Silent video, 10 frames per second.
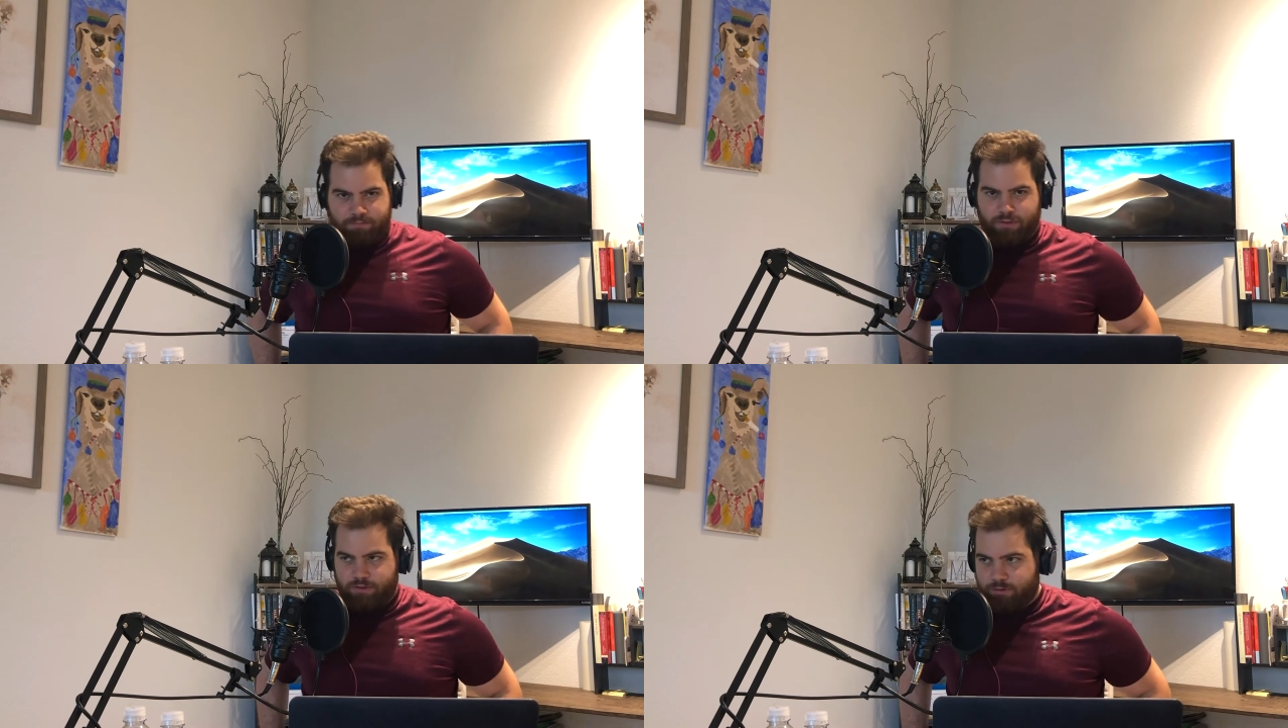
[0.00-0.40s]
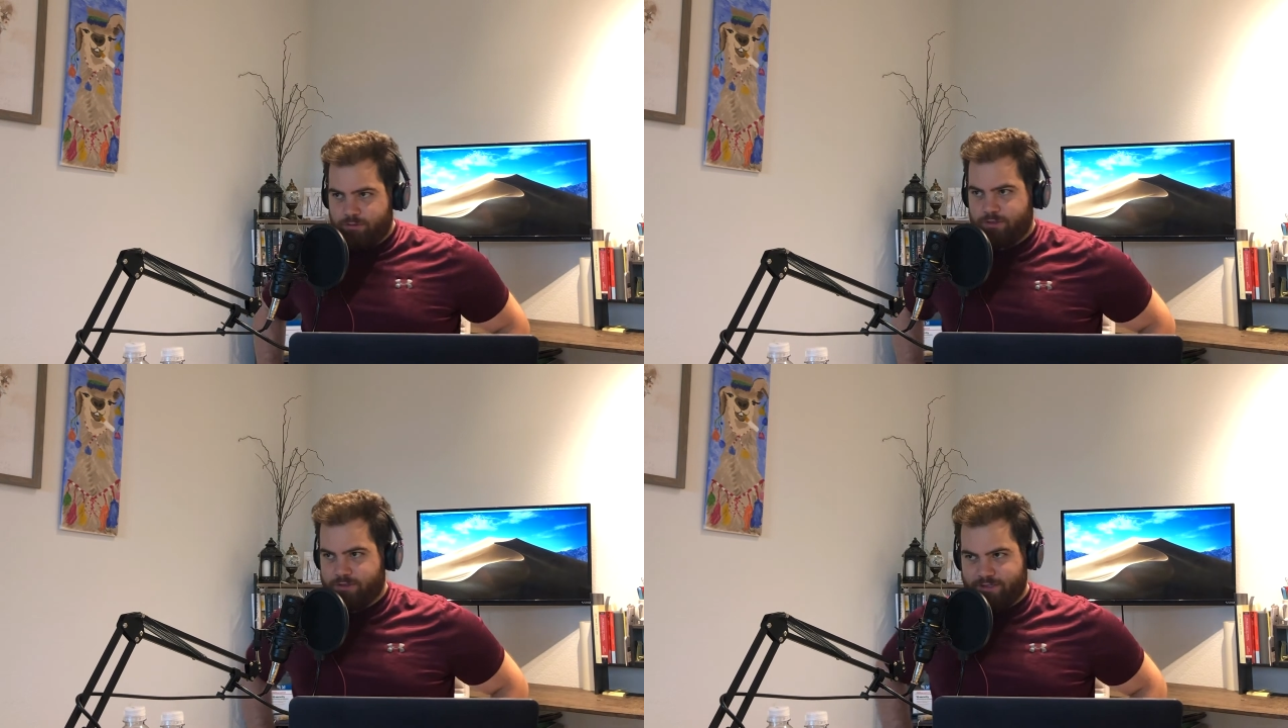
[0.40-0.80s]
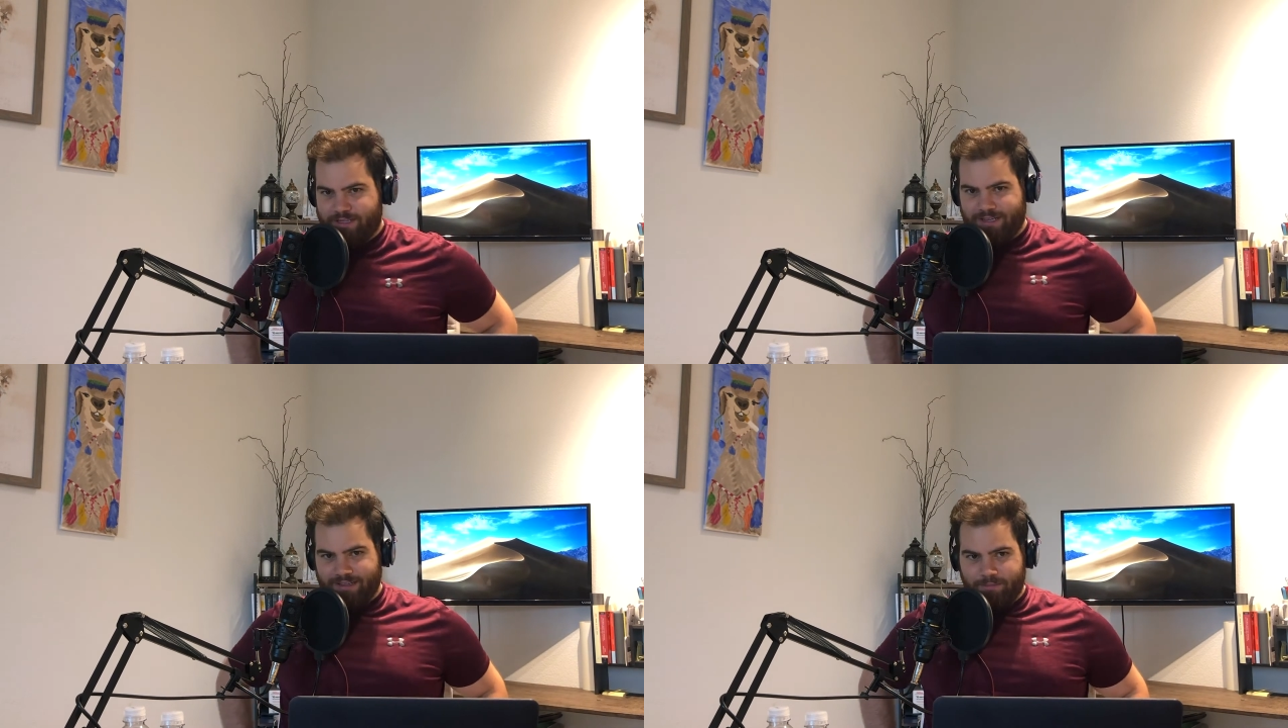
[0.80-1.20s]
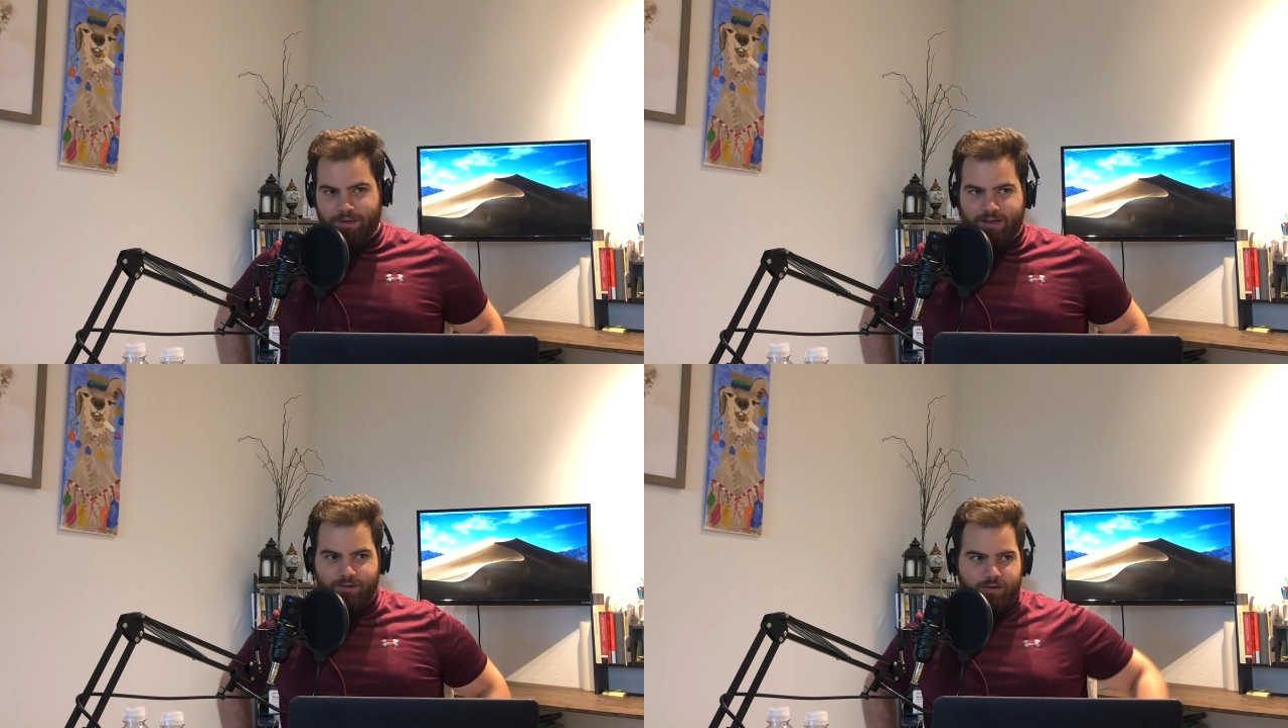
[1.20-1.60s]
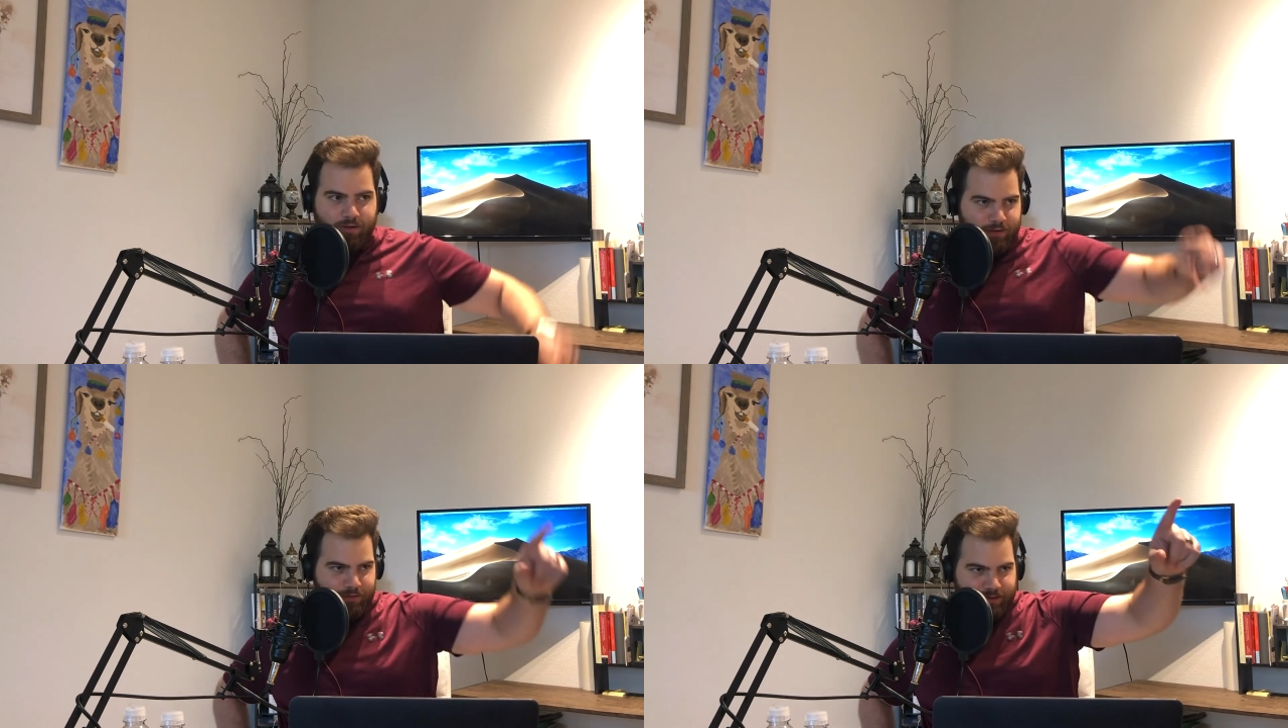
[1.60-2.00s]
producers in the
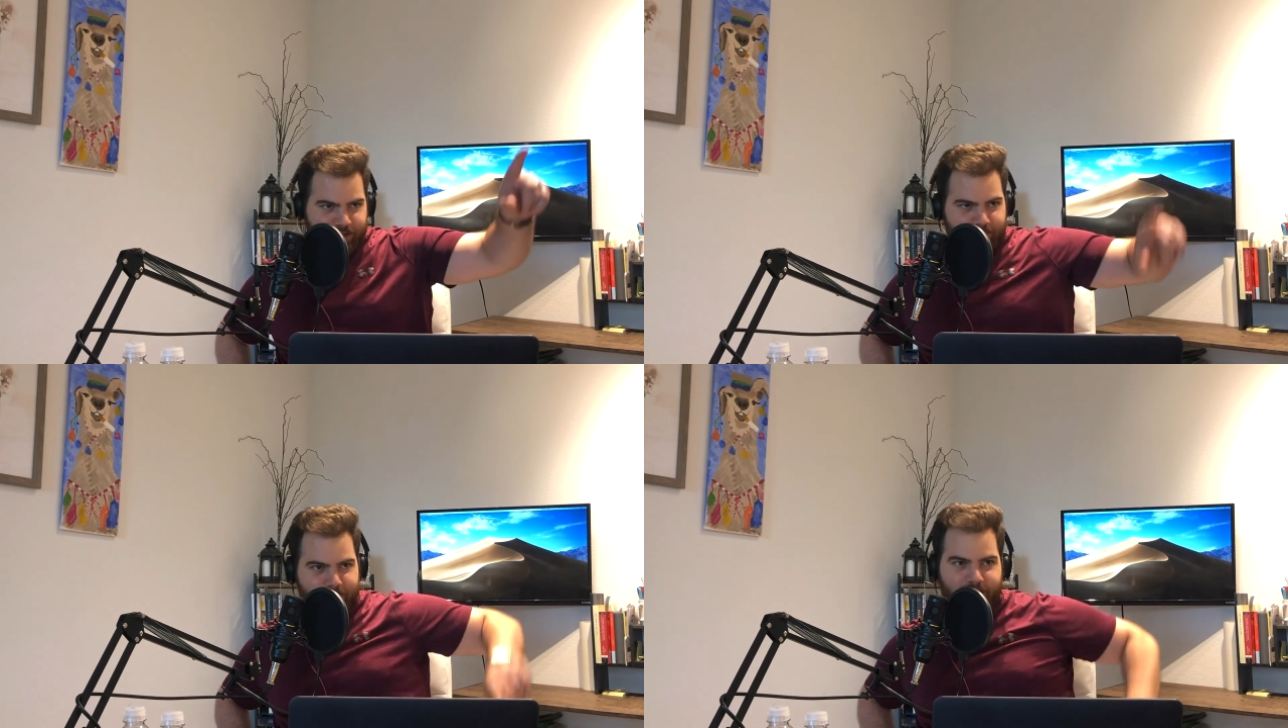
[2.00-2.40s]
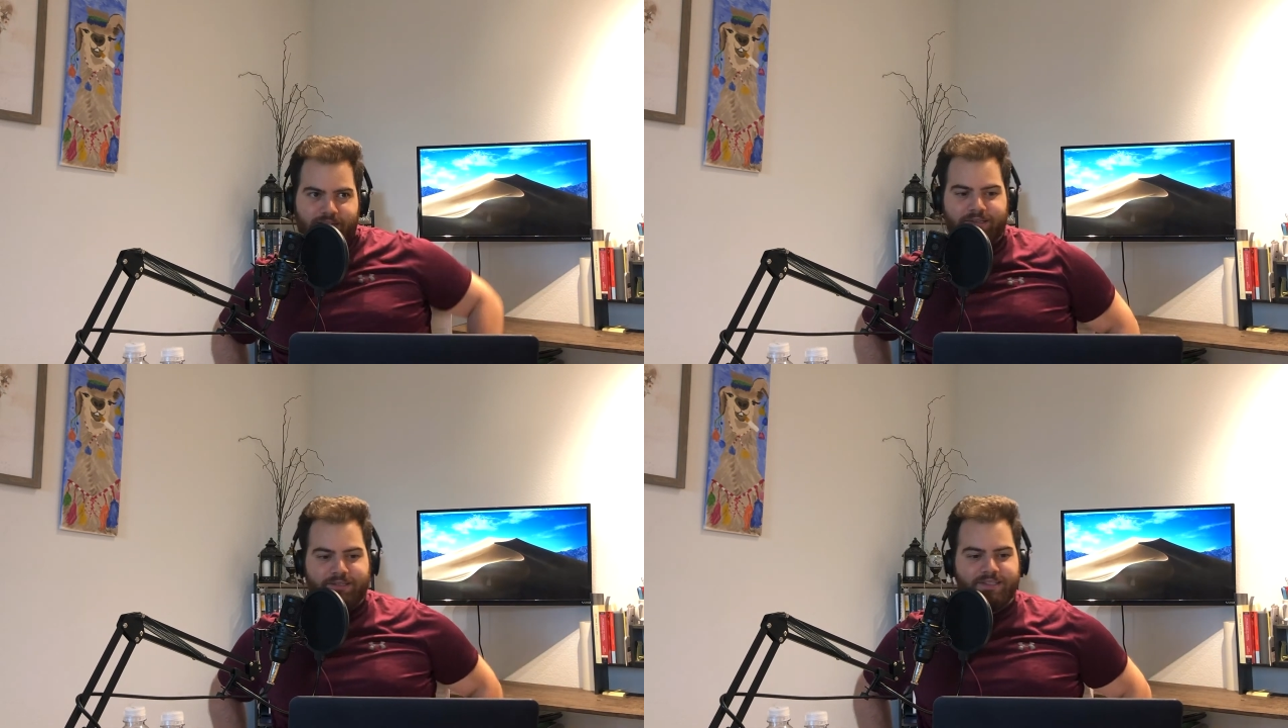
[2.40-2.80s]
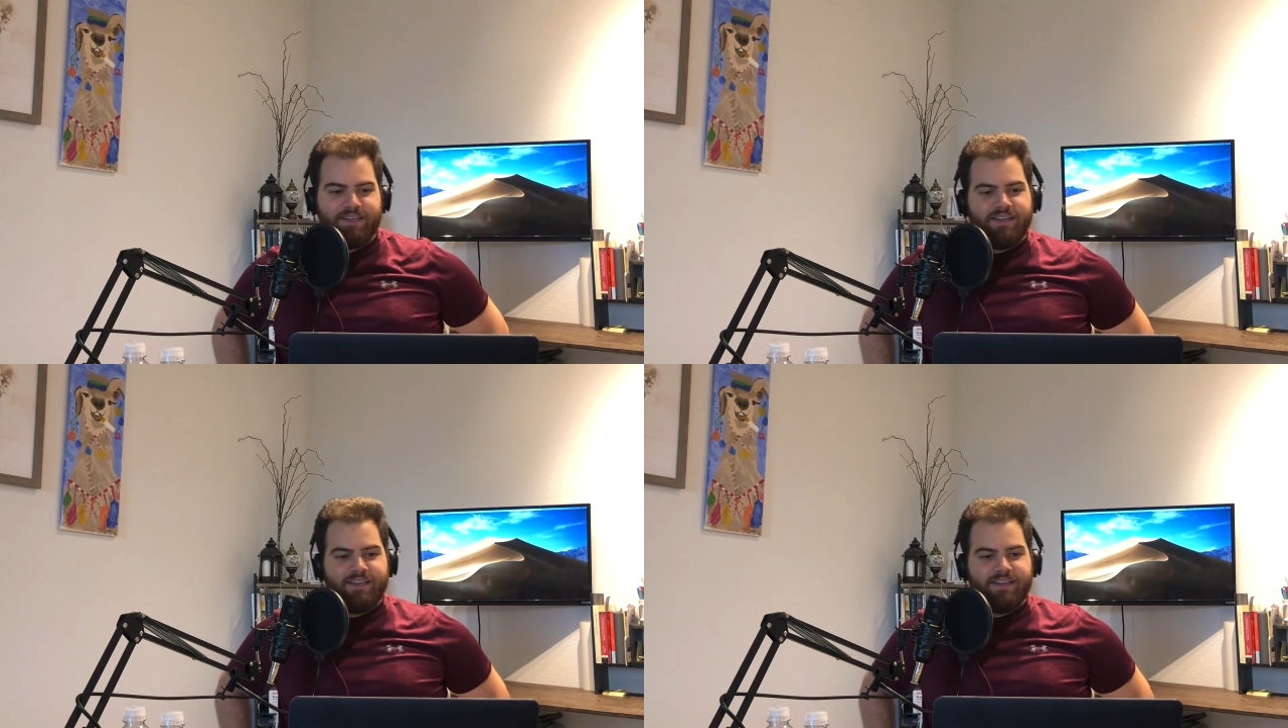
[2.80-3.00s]
background. What's up, guys?